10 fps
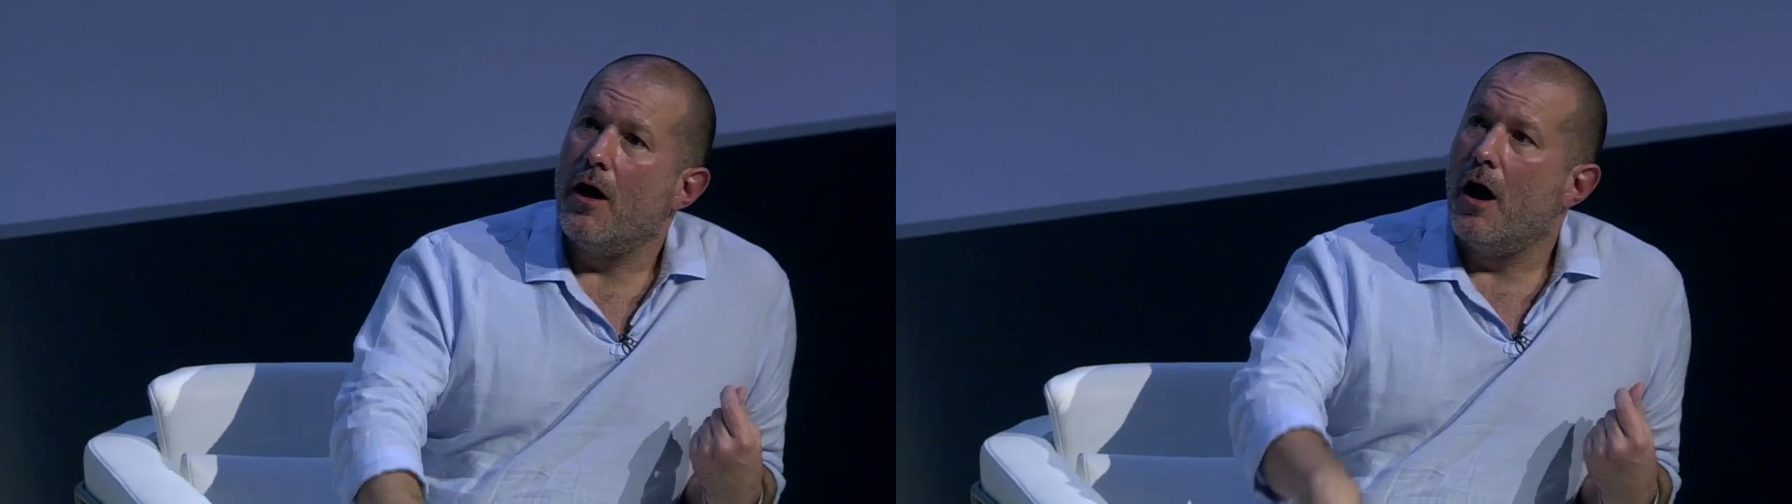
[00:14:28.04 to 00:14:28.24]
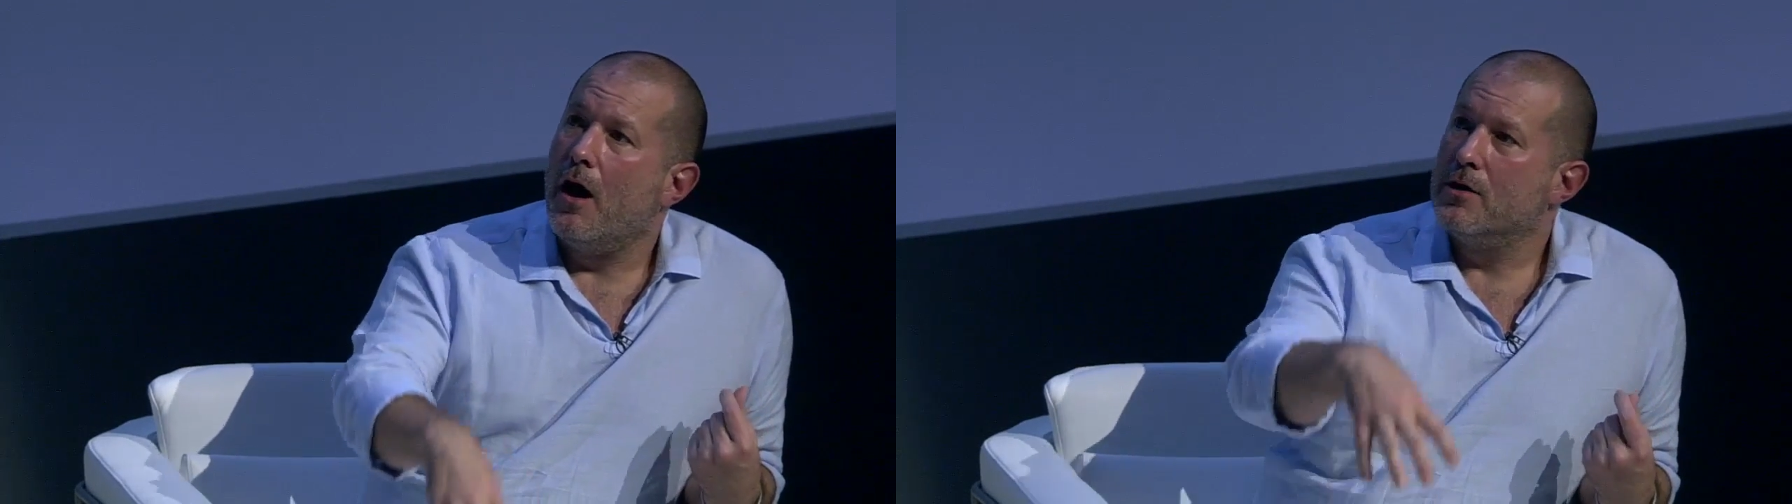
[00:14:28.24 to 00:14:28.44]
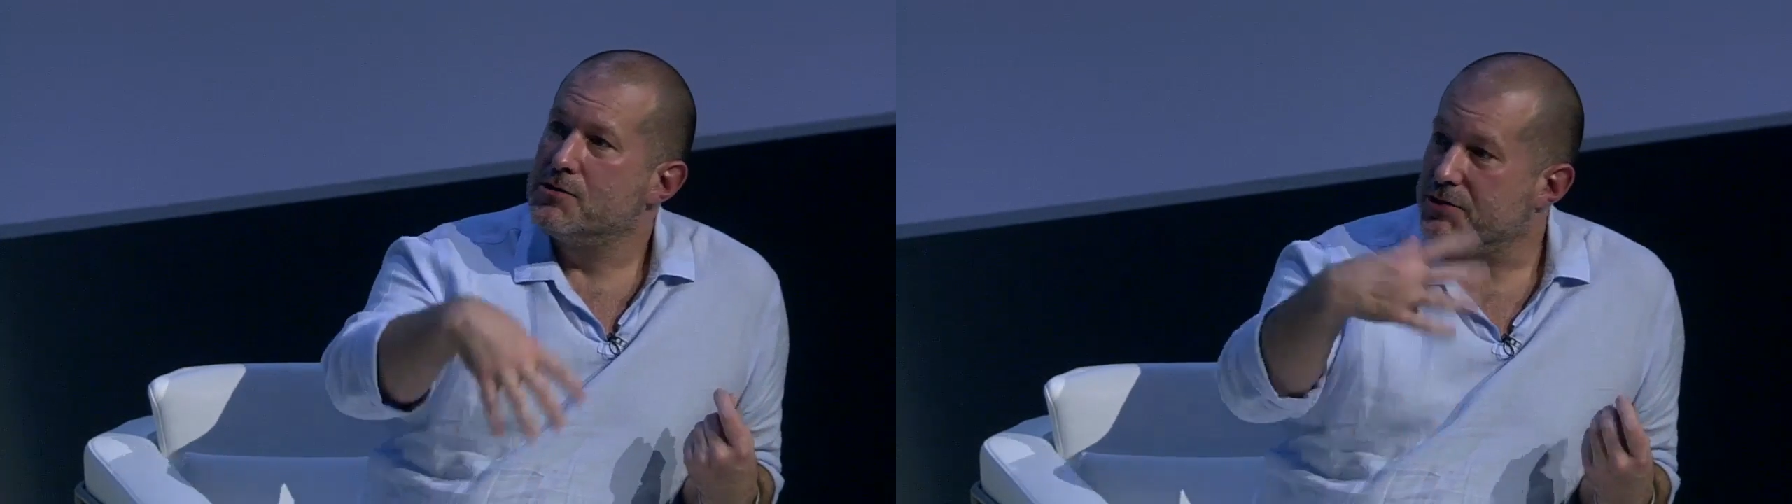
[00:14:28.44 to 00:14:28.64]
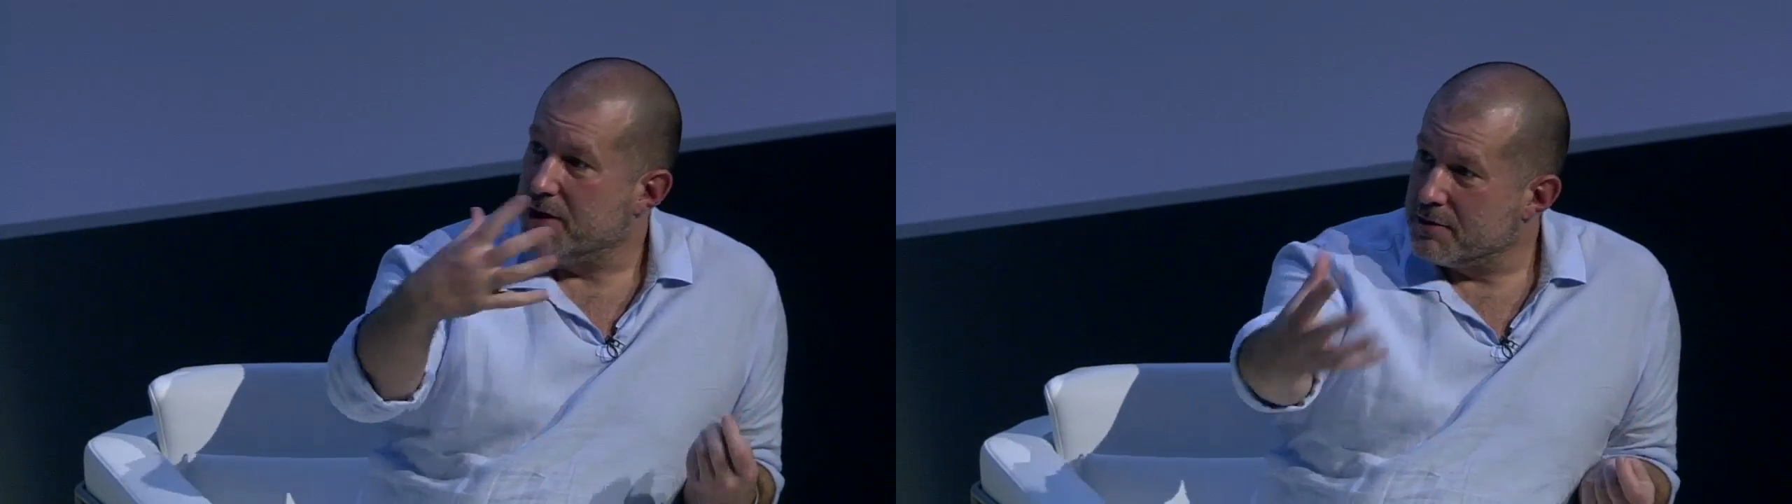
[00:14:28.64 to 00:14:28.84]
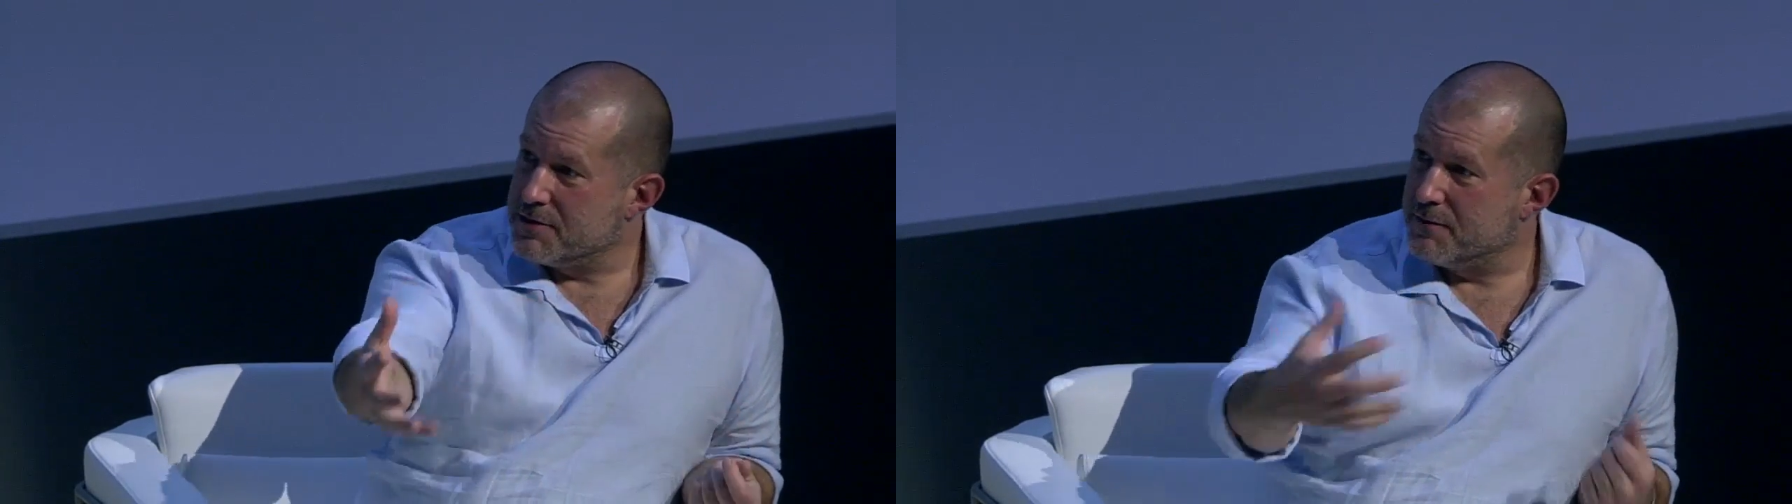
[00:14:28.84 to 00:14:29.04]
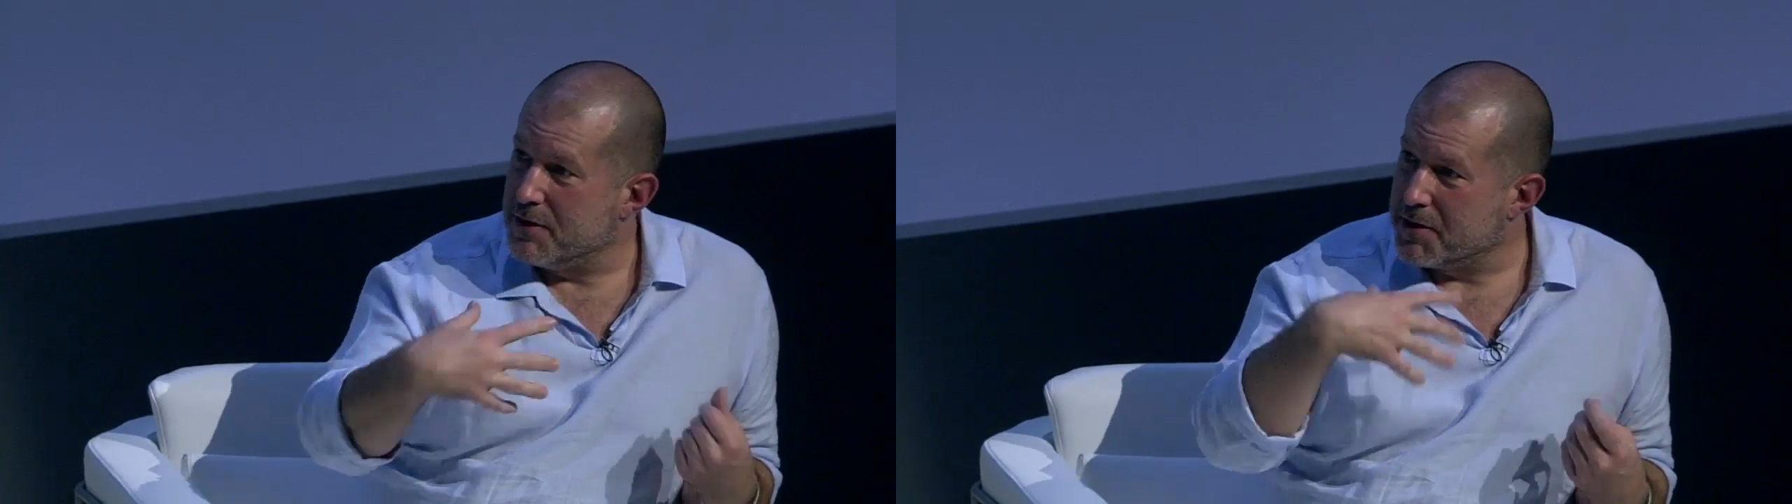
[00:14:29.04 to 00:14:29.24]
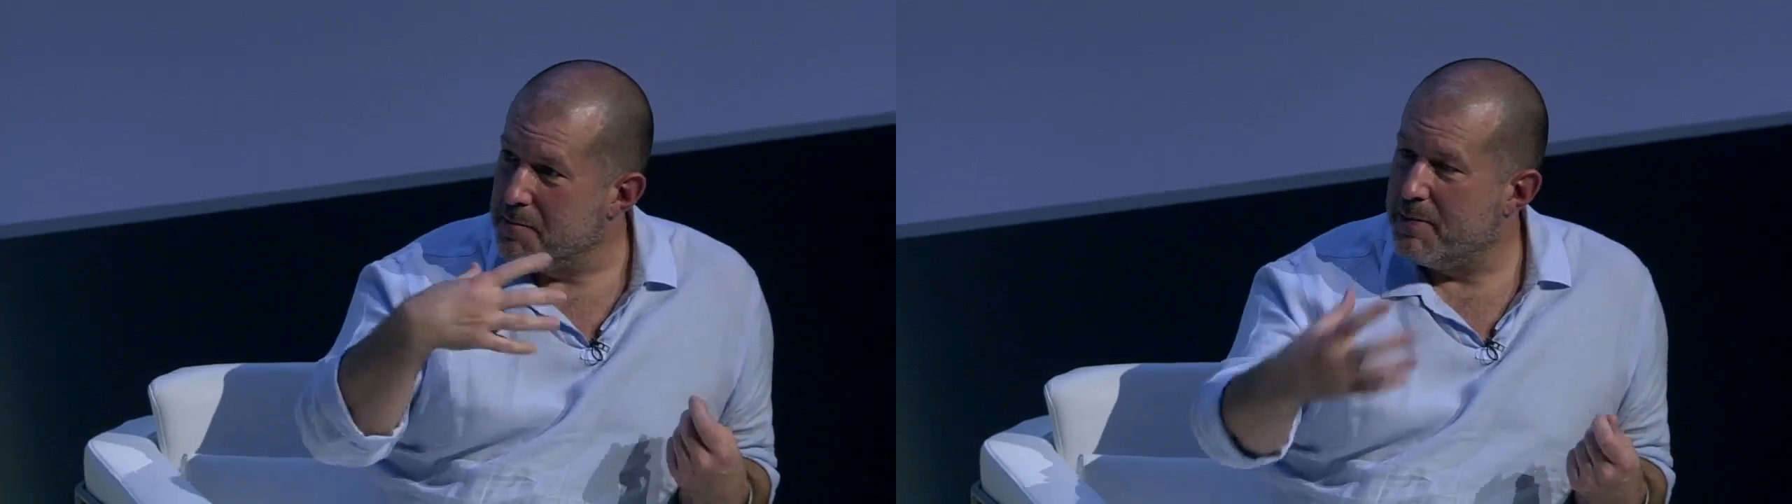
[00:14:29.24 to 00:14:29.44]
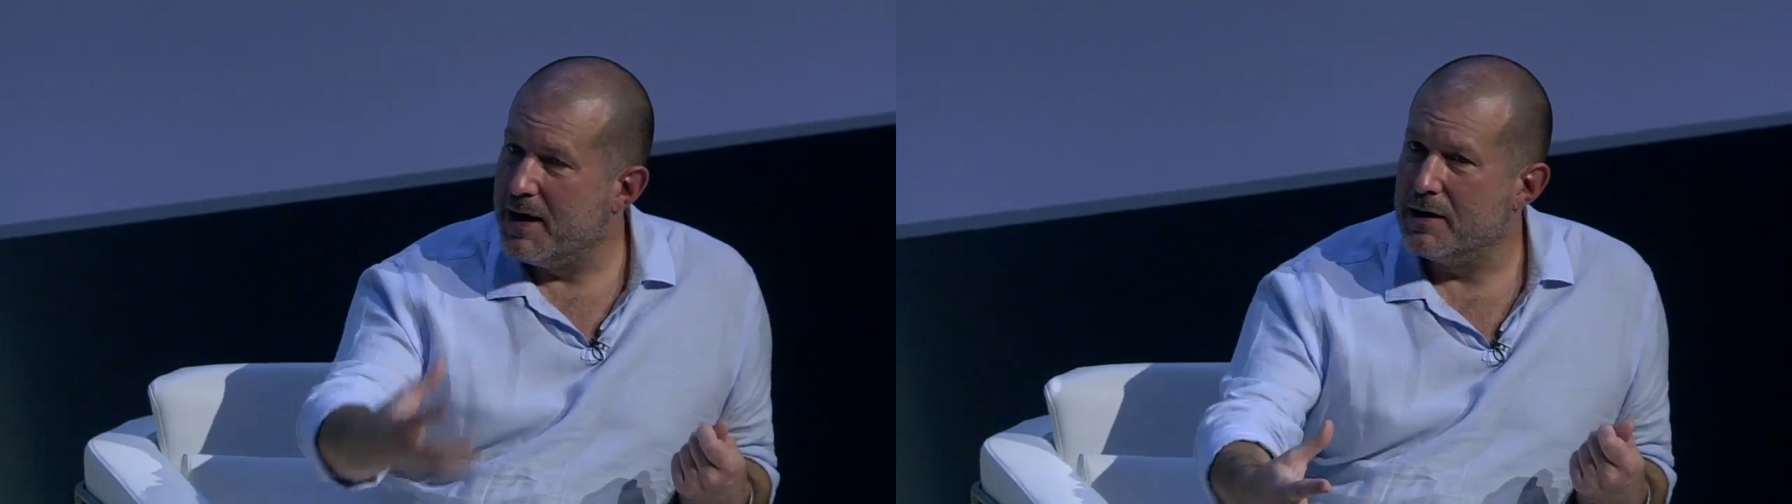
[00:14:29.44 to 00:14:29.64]
are seductive and
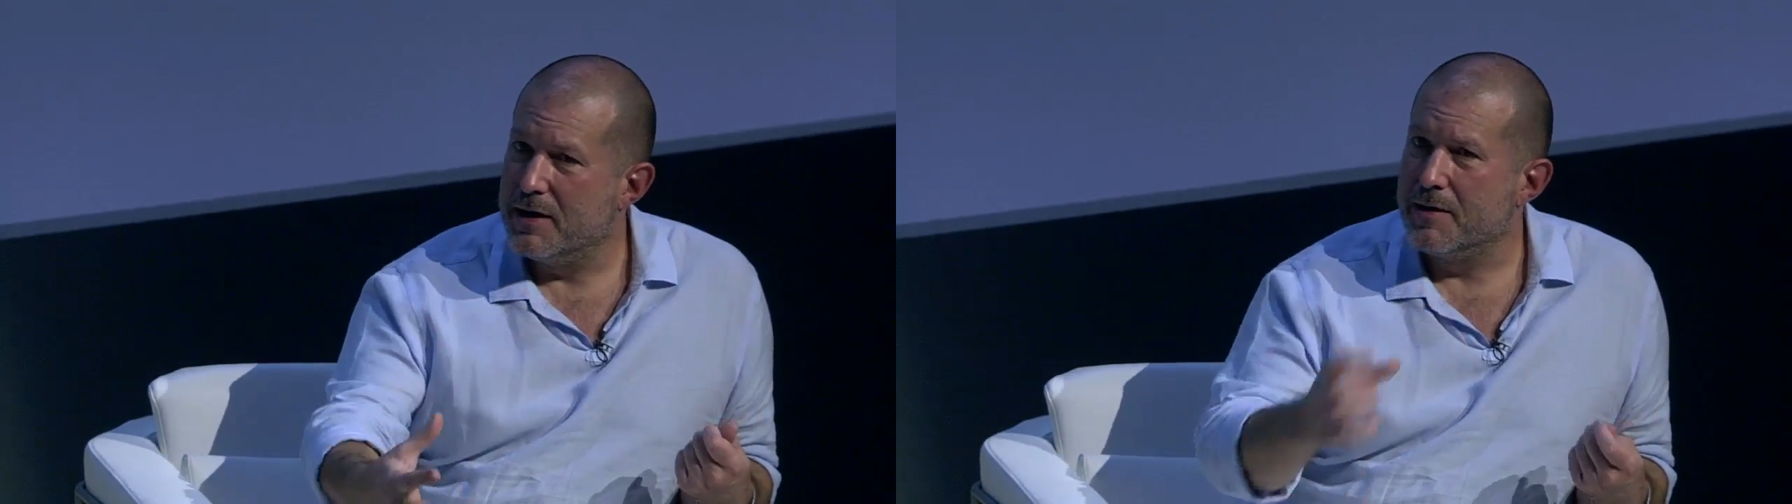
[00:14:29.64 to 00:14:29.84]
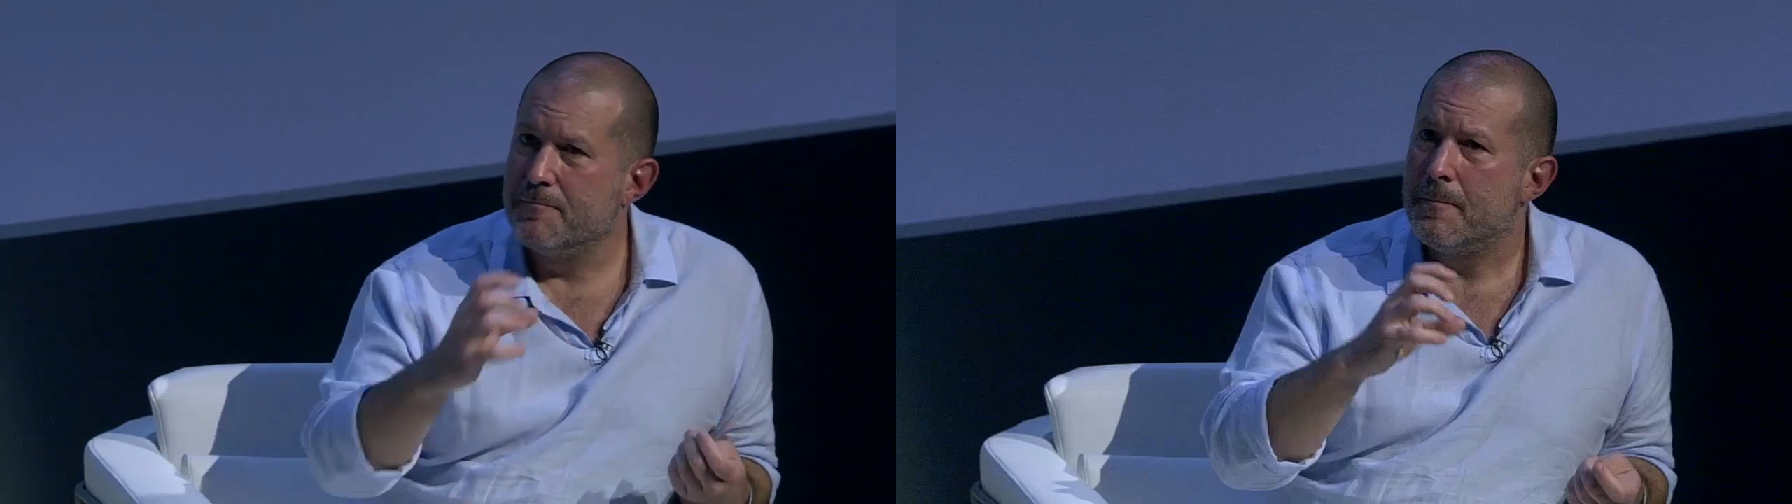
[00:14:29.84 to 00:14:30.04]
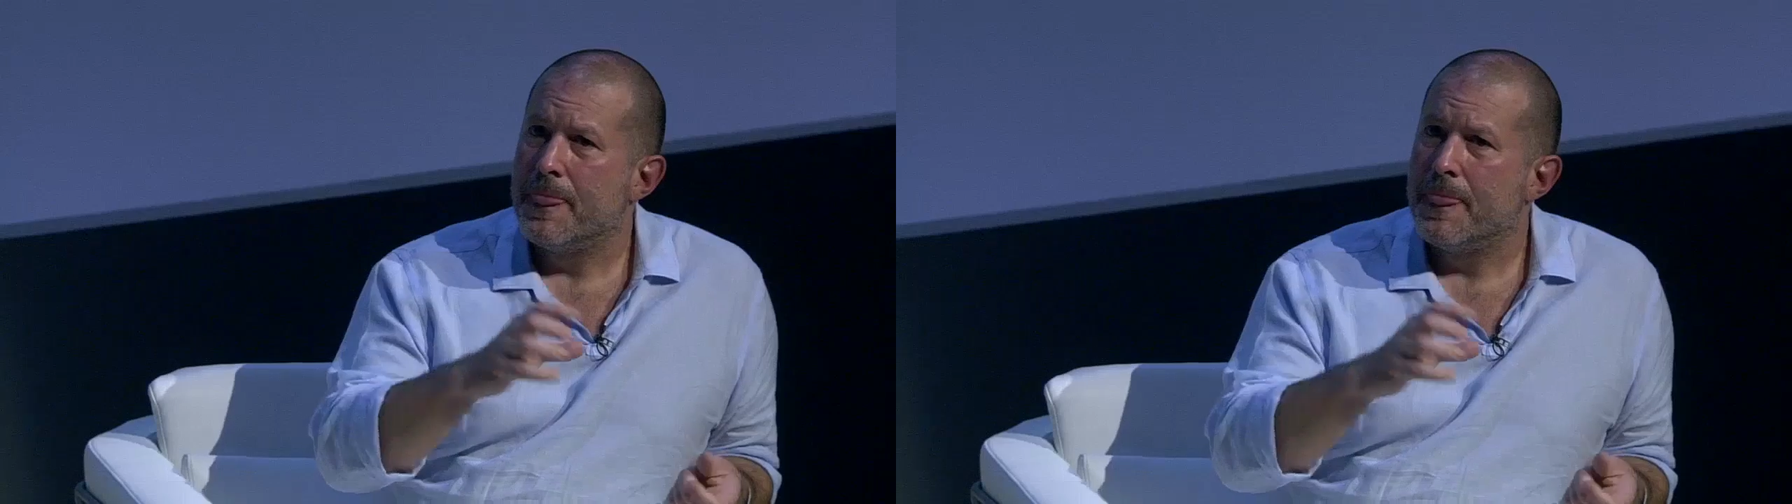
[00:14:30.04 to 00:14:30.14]
compelling,